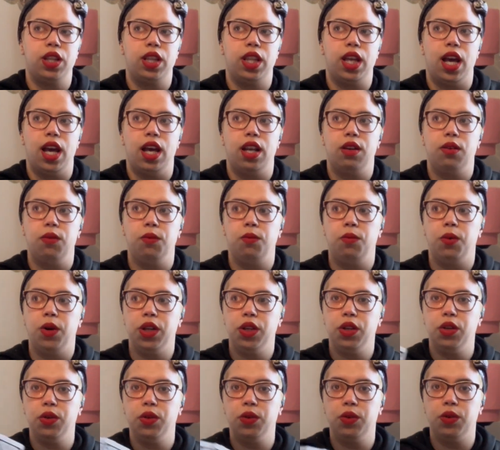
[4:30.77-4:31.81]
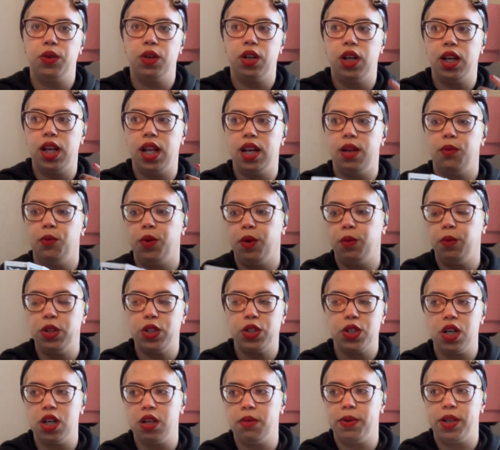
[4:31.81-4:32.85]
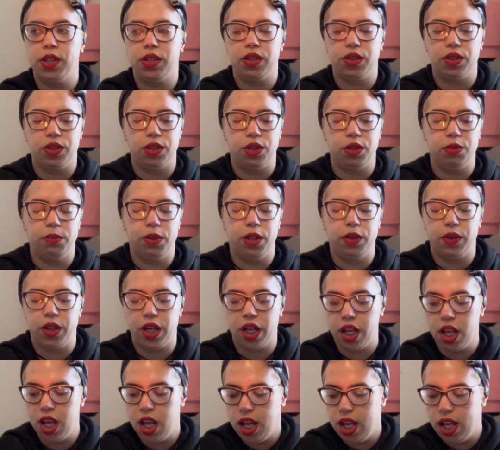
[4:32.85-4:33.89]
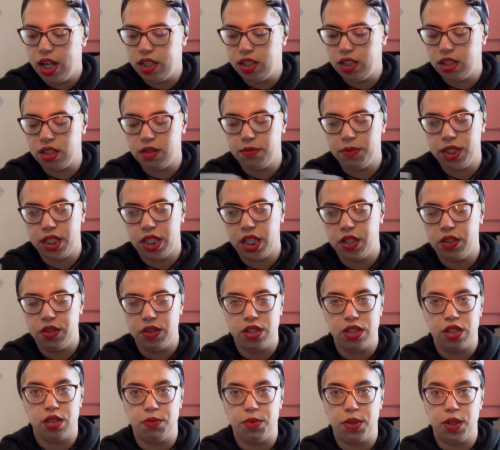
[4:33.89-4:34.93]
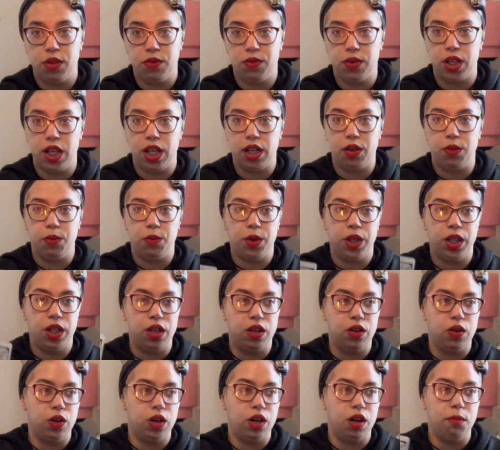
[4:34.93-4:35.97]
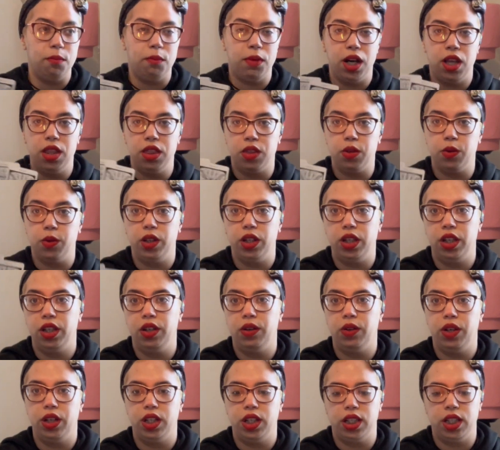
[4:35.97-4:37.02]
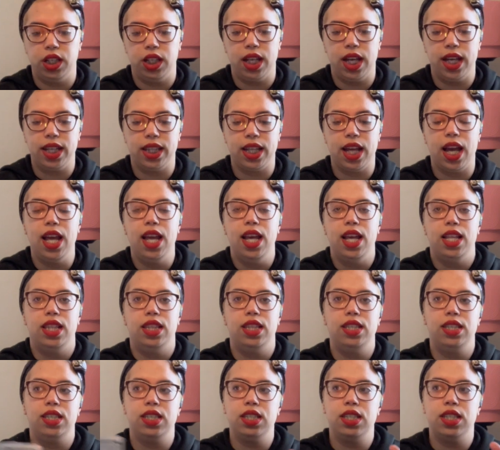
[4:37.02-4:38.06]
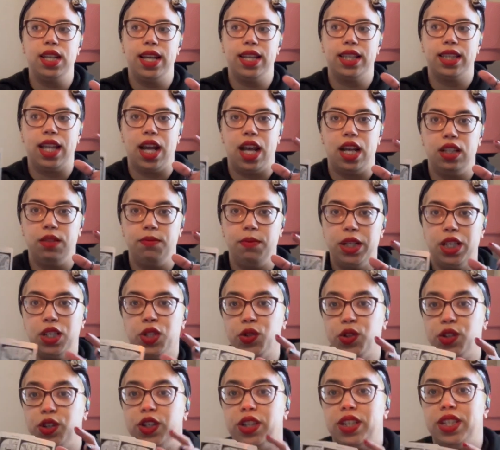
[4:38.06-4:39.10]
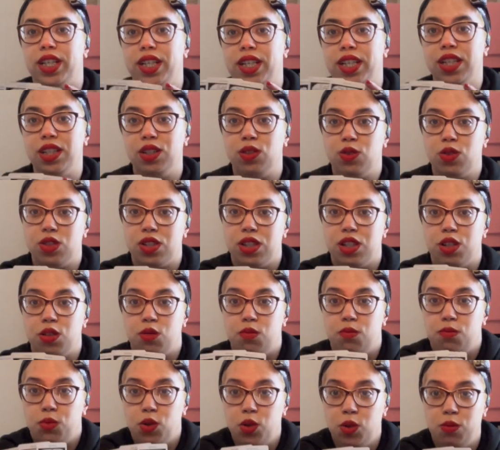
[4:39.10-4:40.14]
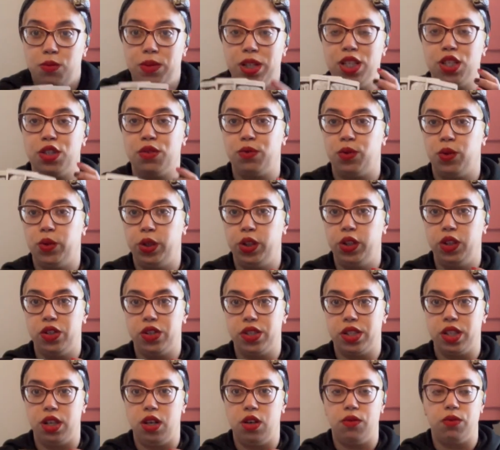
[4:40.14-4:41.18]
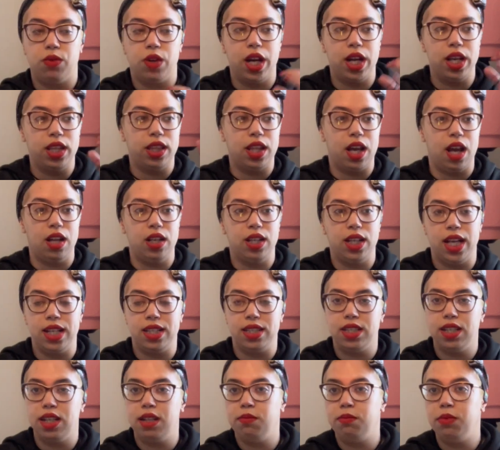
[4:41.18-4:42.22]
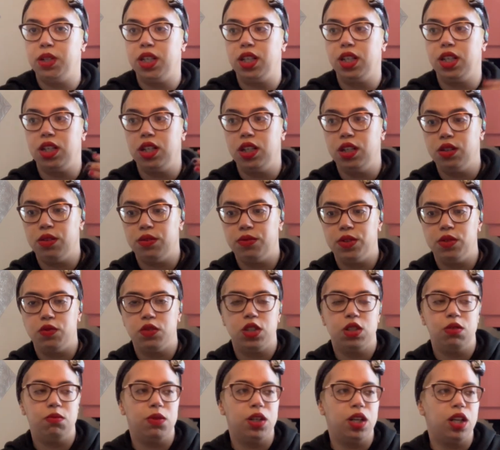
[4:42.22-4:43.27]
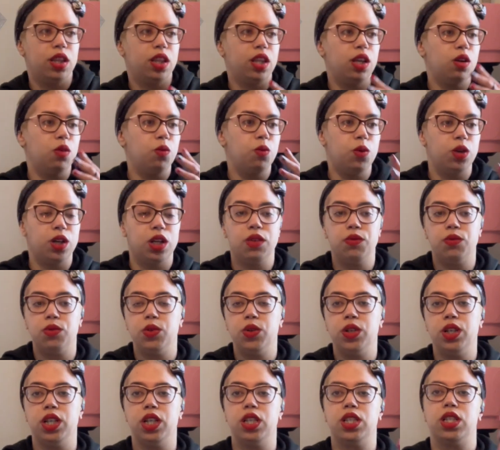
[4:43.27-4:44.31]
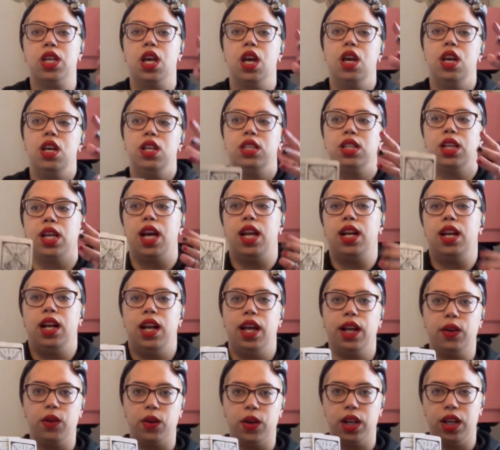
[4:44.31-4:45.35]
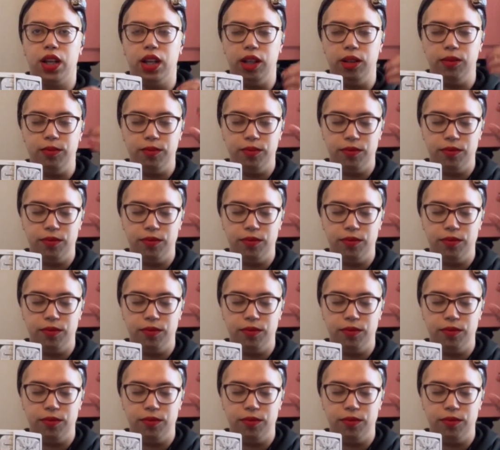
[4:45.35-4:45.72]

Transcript: that when you, when we talk about the Hermit, right, it doesn't mean that you disappear for like a week or a month or a year or anything like that. This is like that. Make sure you're taking those little moments for yourself, right? That, that ten minute here, fifteen minute there, whatever it is, to kind of like, okay,